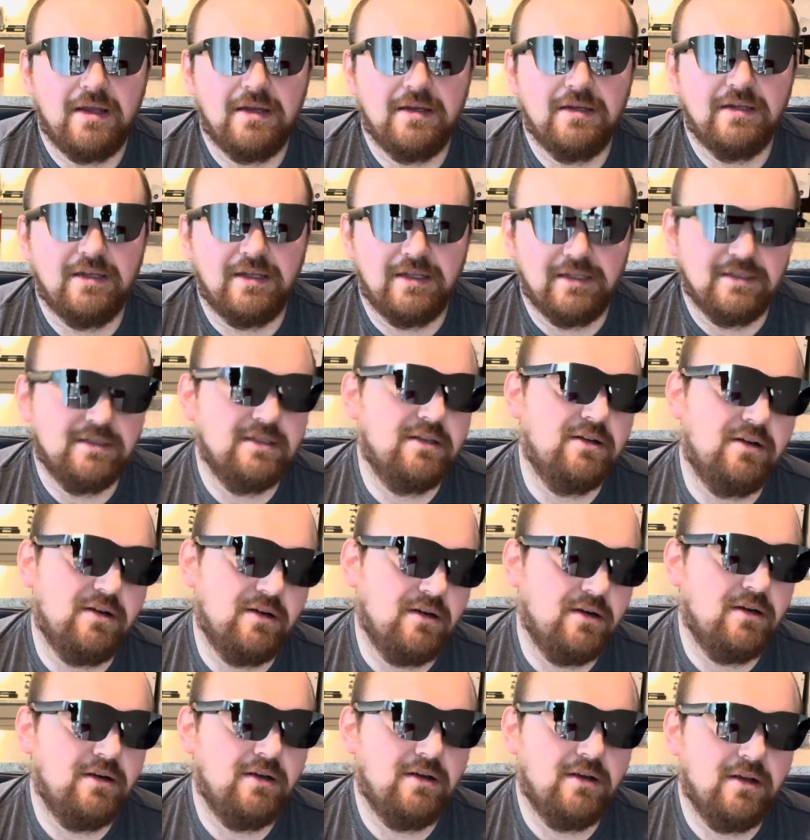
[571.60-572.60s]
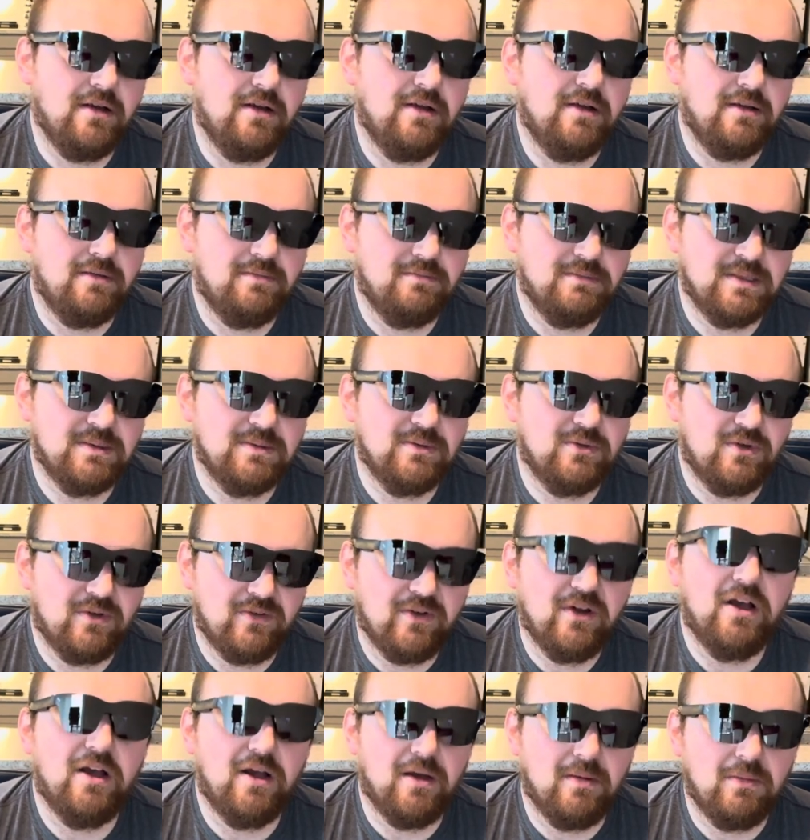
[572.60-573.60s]
consider some sort of
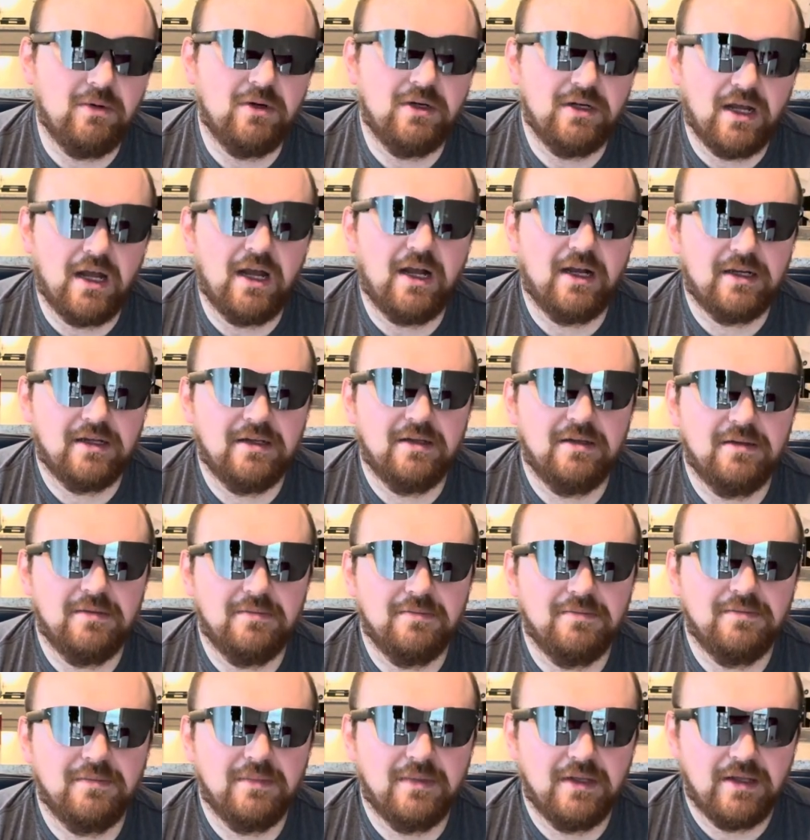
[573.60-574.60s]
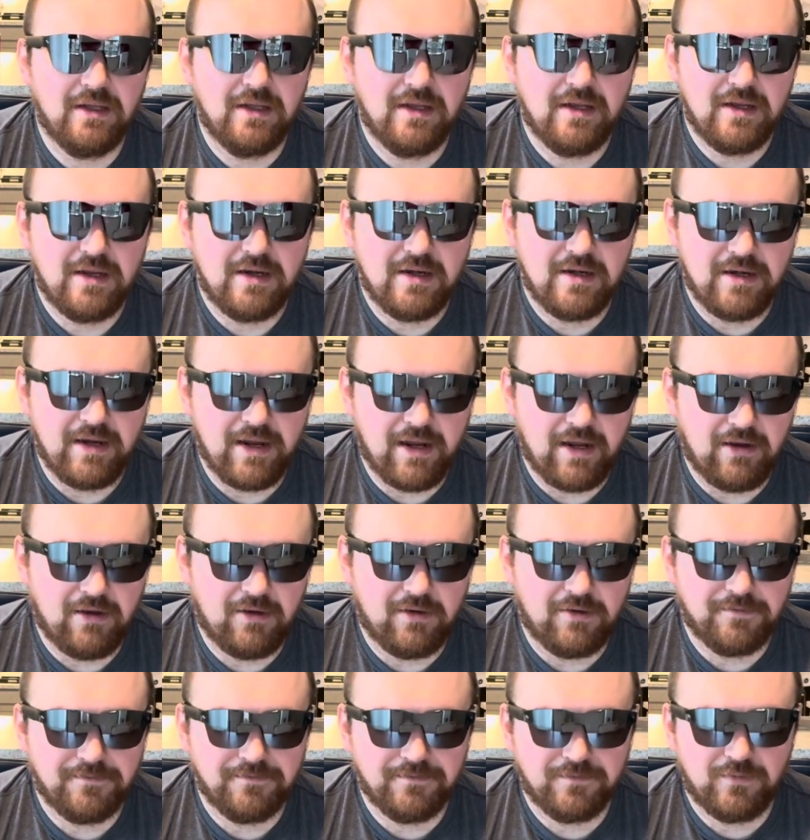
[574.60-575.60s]
hub or dock.
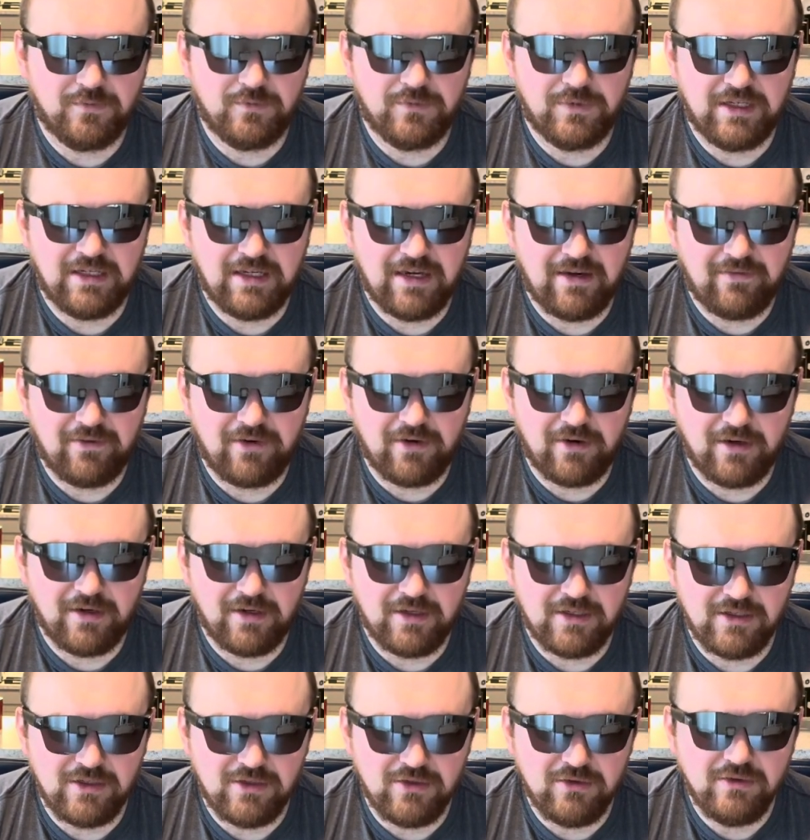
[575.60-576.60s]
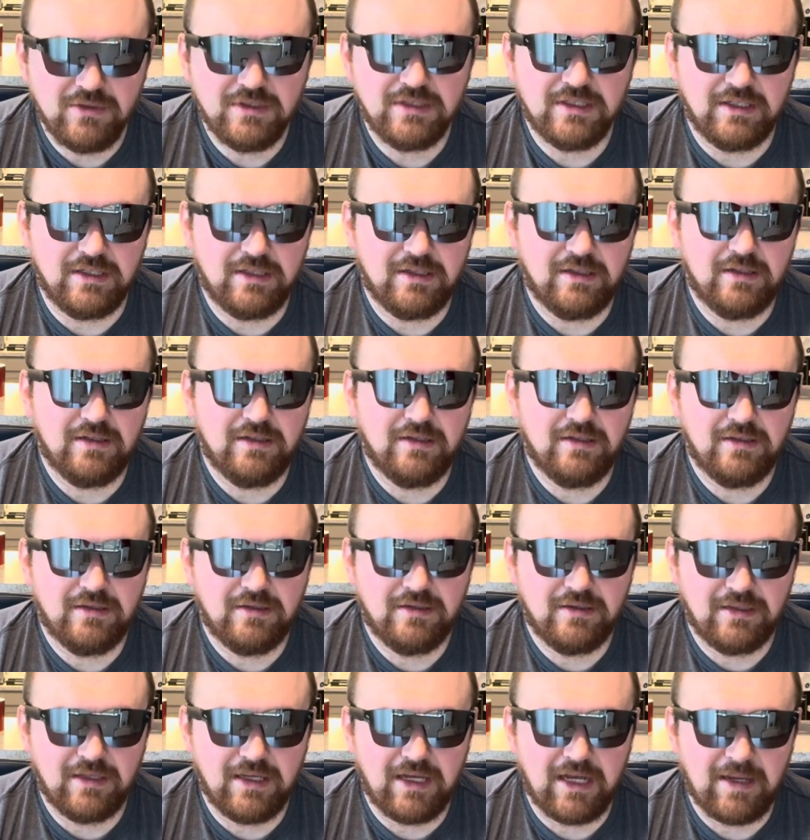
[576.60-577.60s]
Now, whenever using
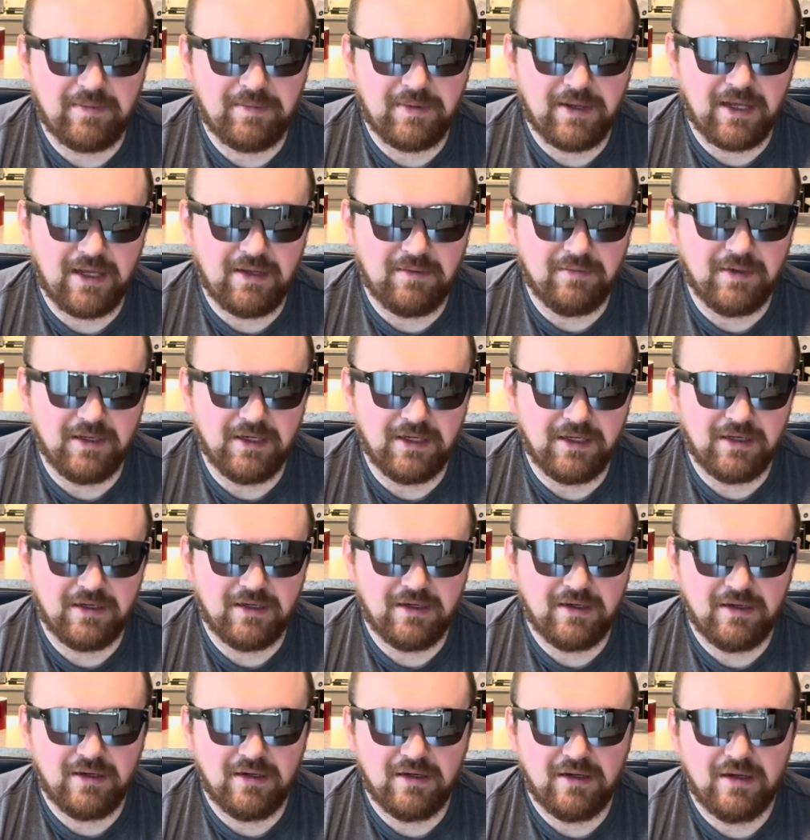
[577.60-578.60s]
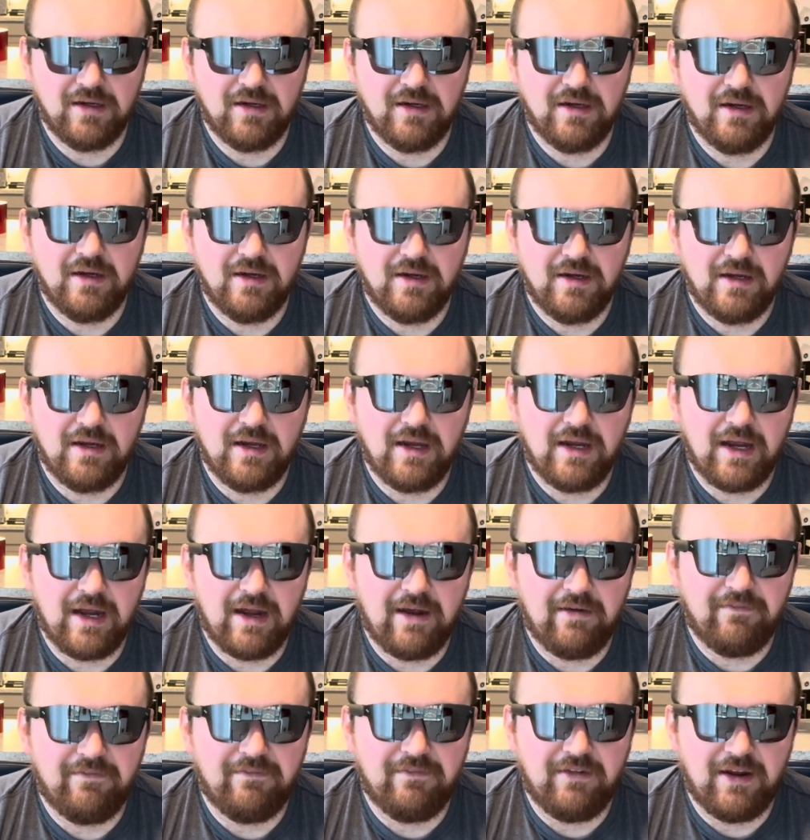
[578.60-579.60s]
the iPad mini,
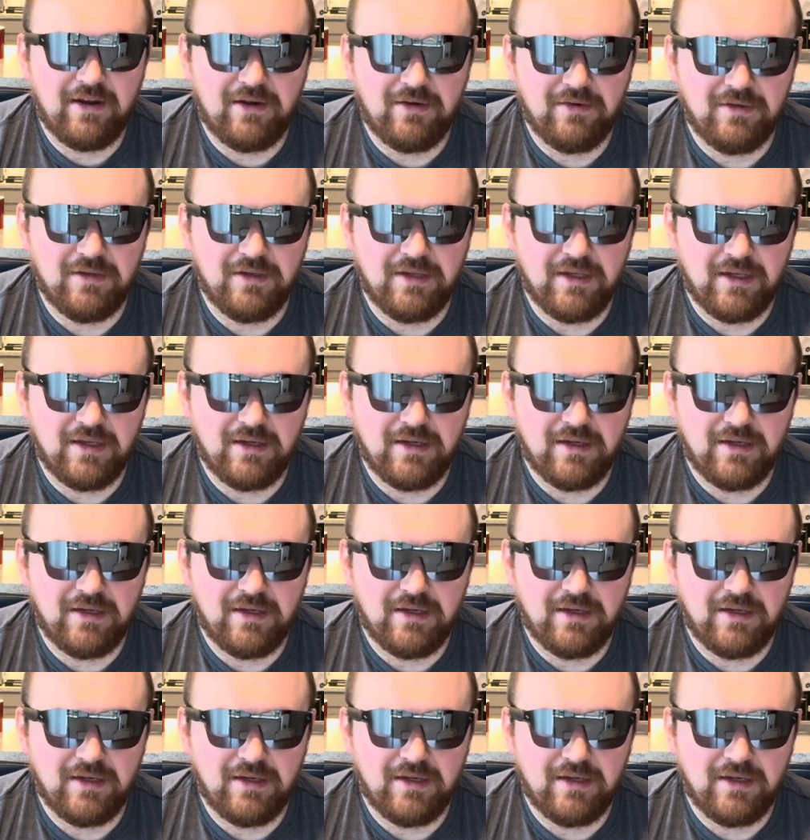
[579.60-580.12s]
I found